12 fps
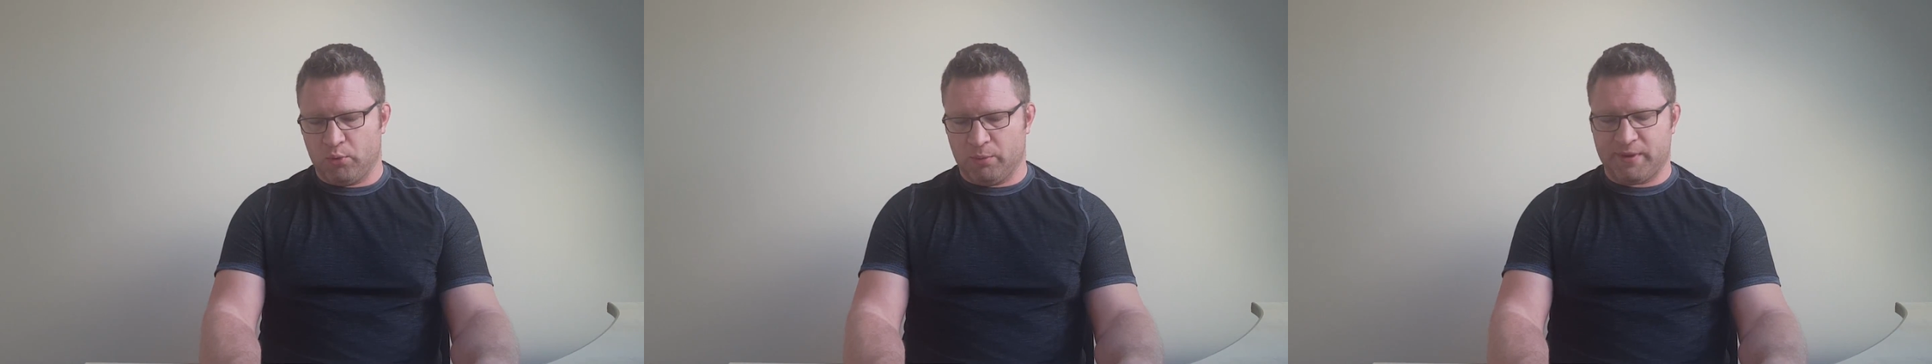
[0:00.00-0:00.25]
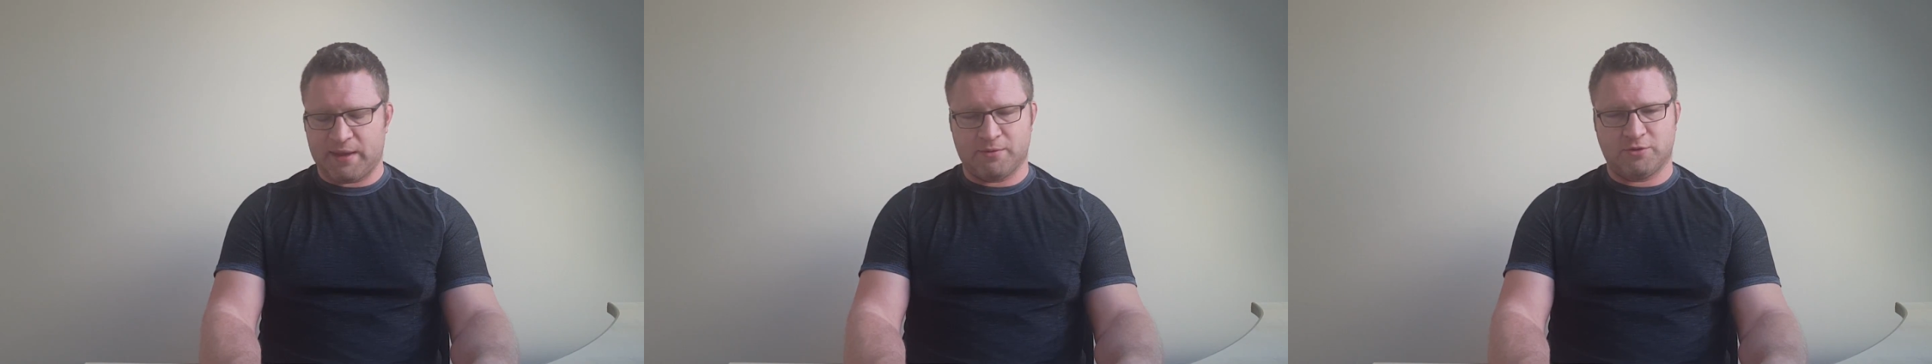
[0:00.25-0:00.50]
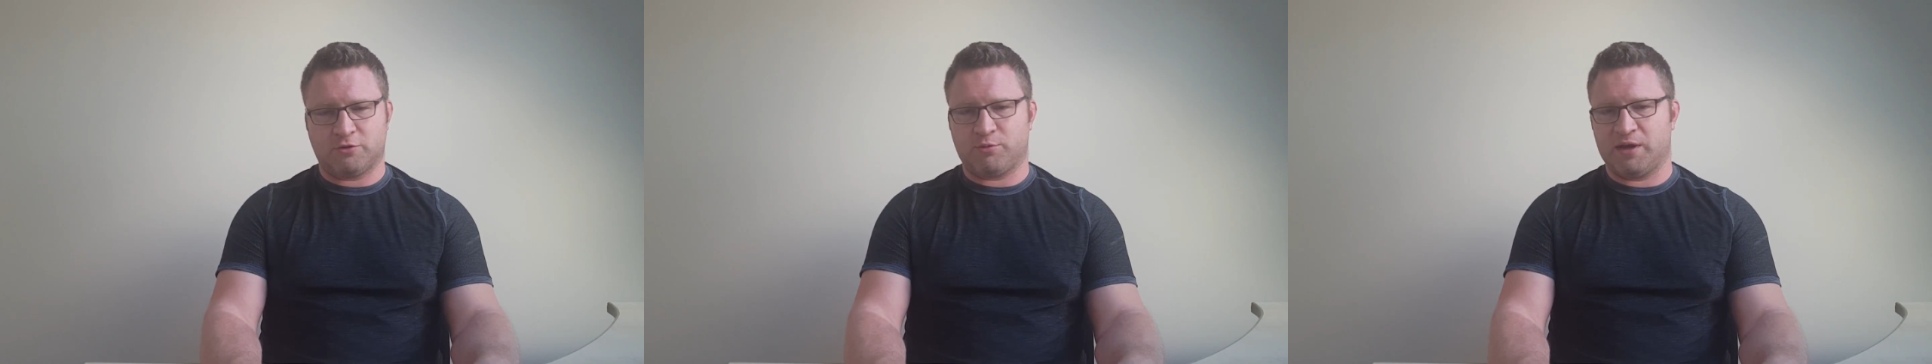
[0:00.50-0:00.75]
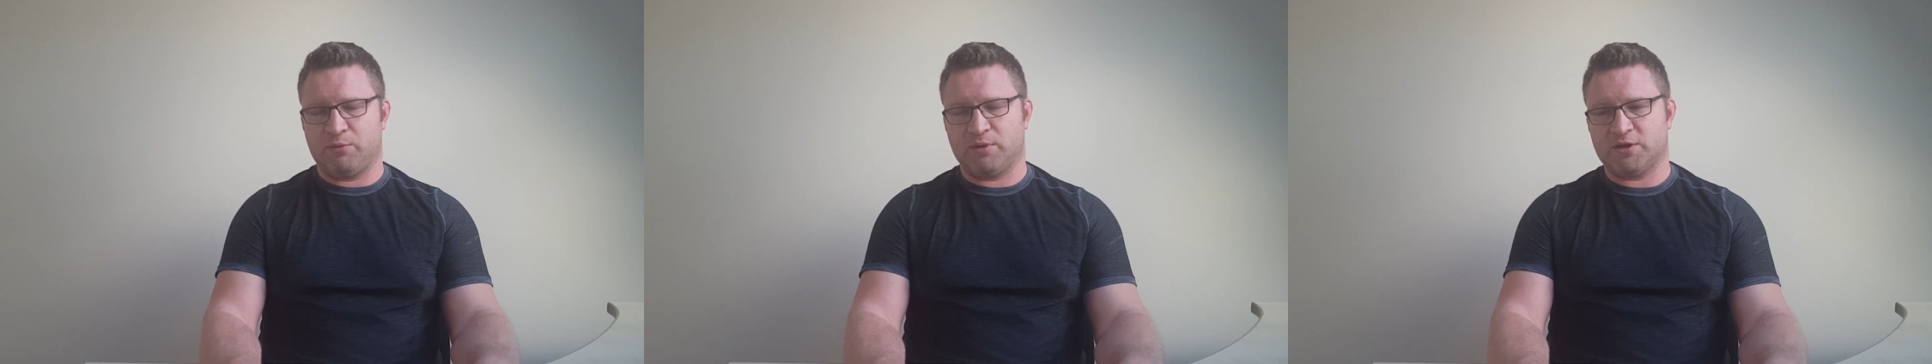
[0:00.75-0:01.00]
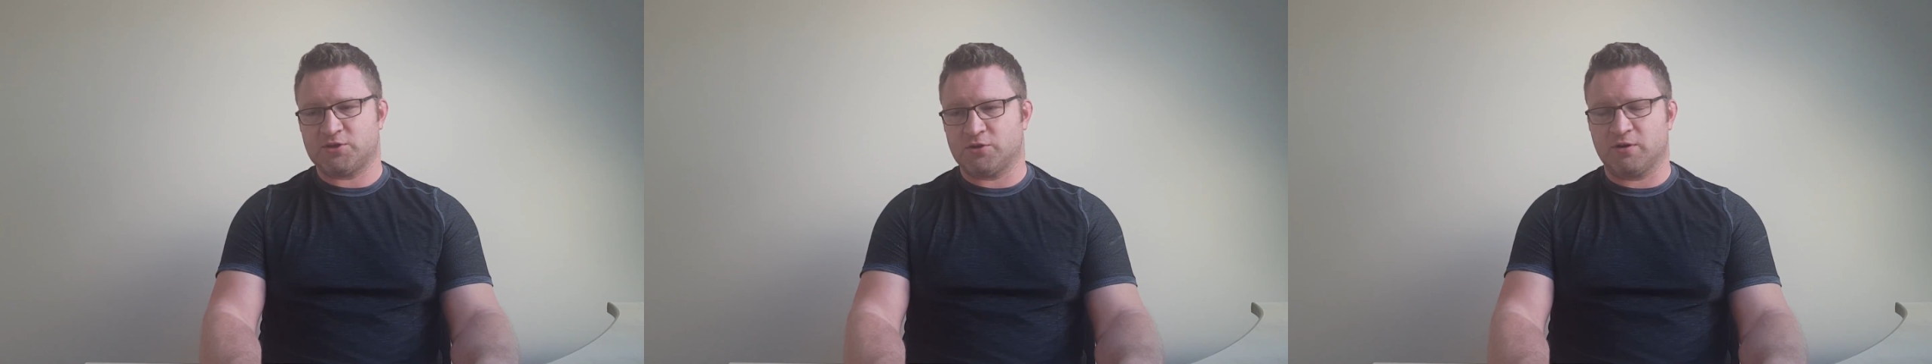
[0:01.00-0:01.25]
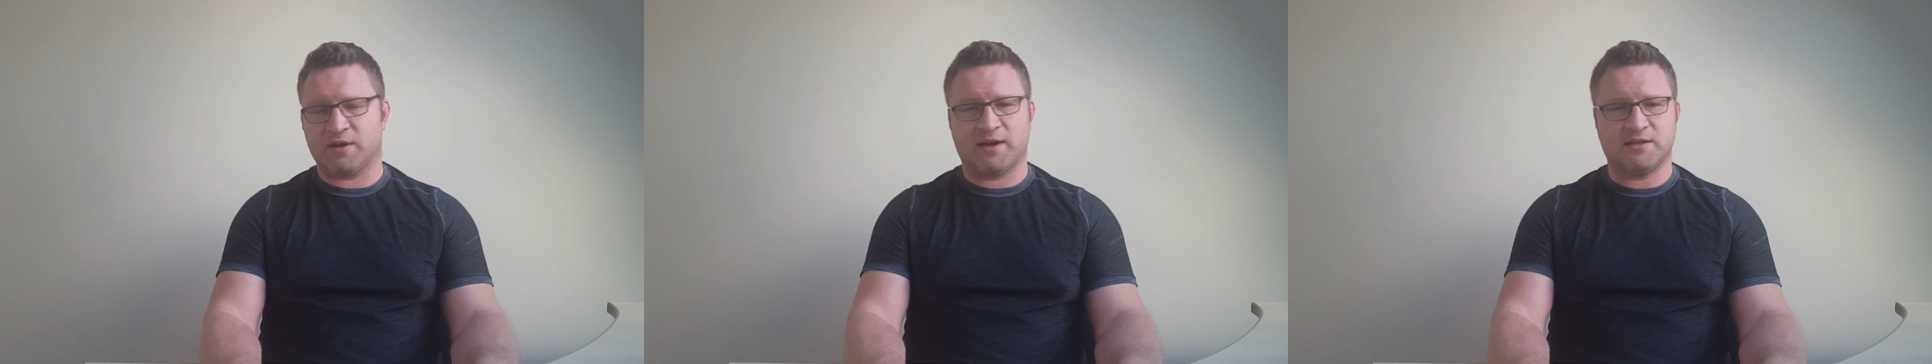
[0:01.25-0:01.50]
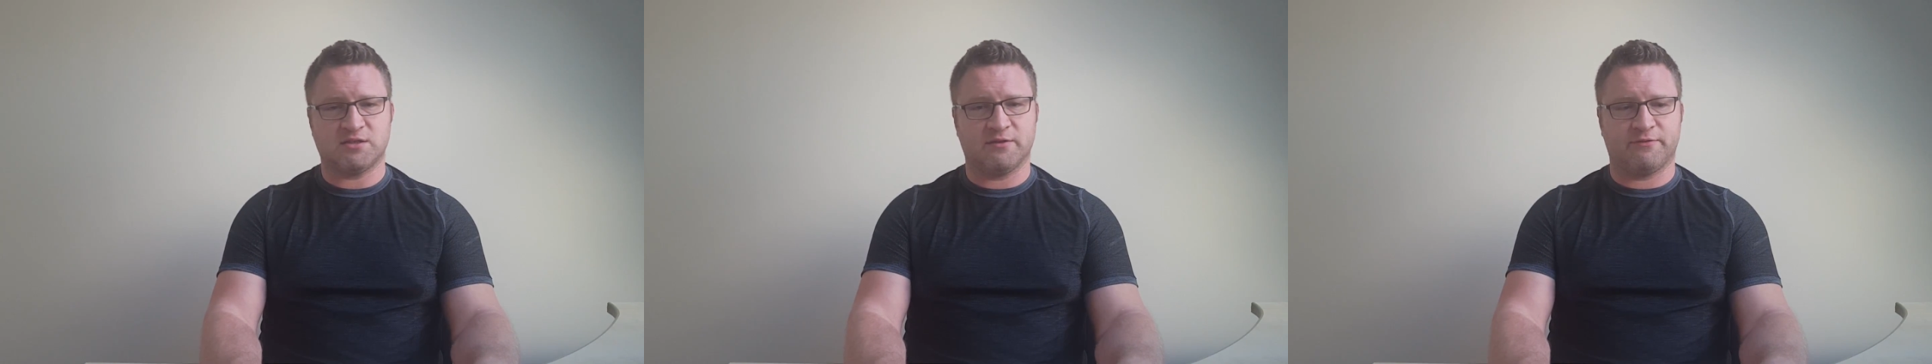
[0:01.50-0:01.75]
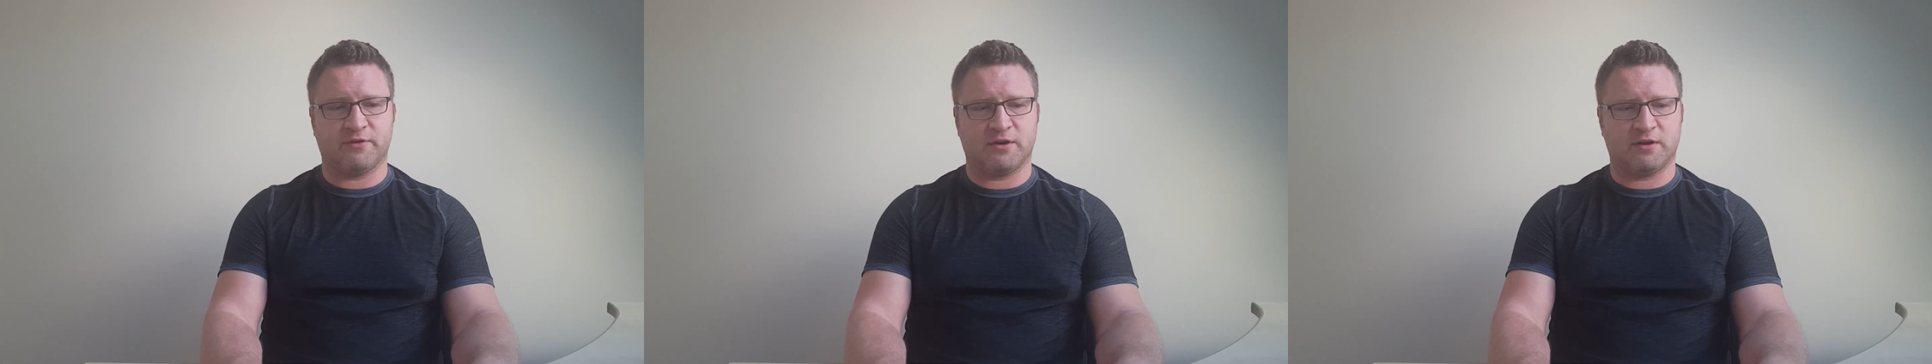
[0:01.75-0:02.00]
be able to train with the certain kinds
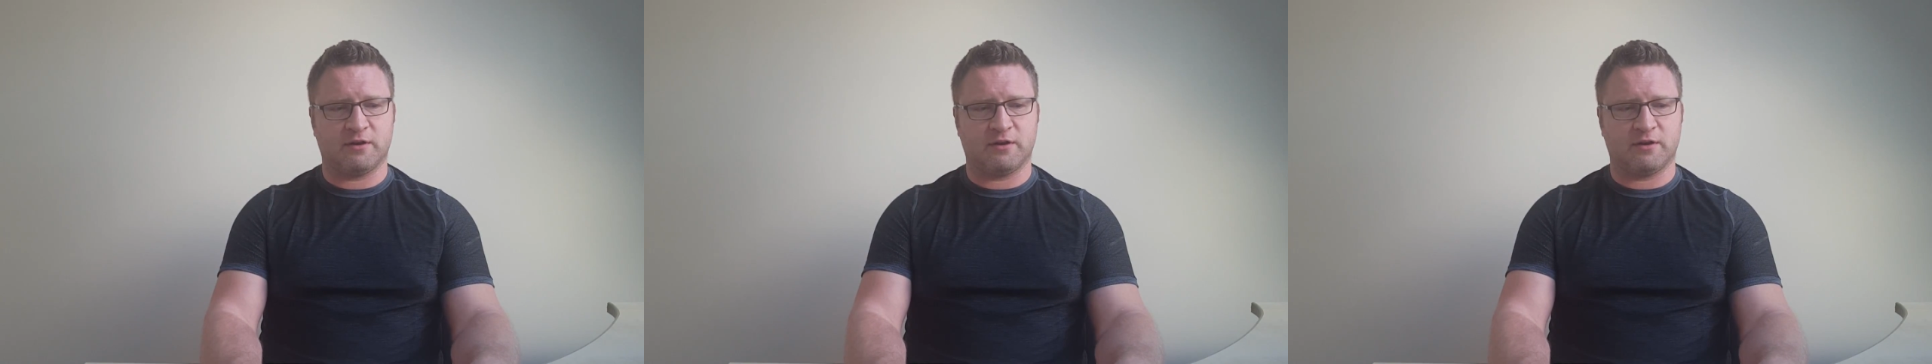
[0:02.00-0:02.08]
of